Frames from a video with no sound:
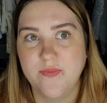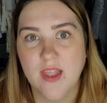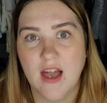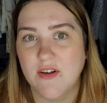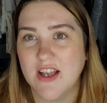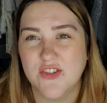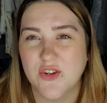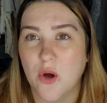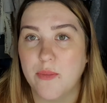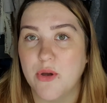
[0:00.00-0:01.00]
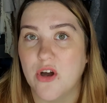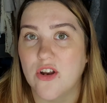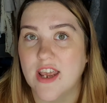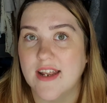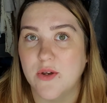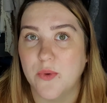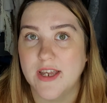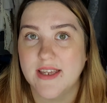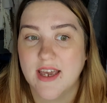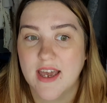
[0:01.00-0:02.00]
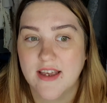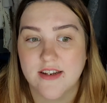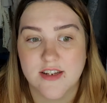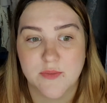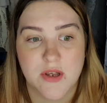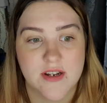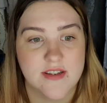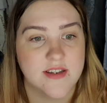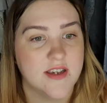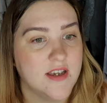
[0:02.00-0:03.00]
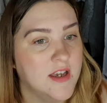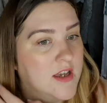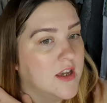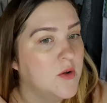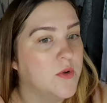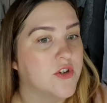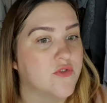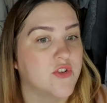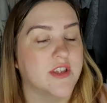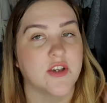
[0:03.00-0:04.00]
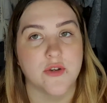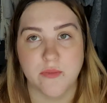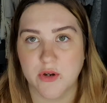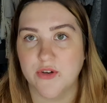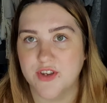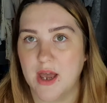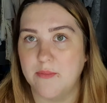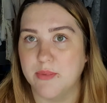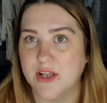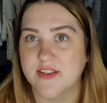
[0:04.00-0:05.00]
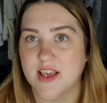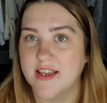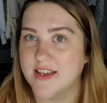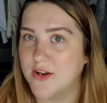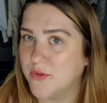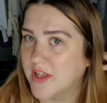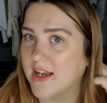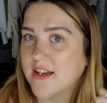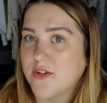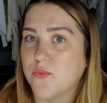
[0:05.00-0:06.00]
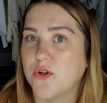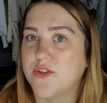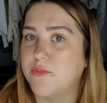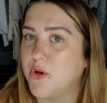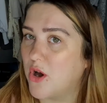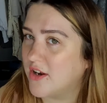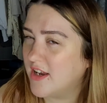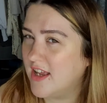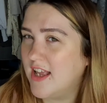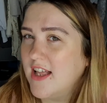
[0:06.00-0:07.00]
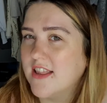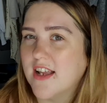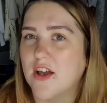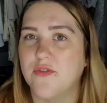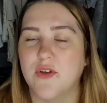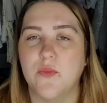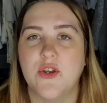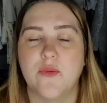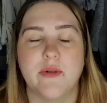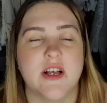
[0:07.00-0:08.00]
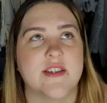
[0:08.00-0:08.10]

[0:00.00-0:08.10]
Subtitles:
I've actually not put on any weight yet in this pregnancy, which is really good because I'm plus size anyway. Like I didn't want to put on, like I think when you're plus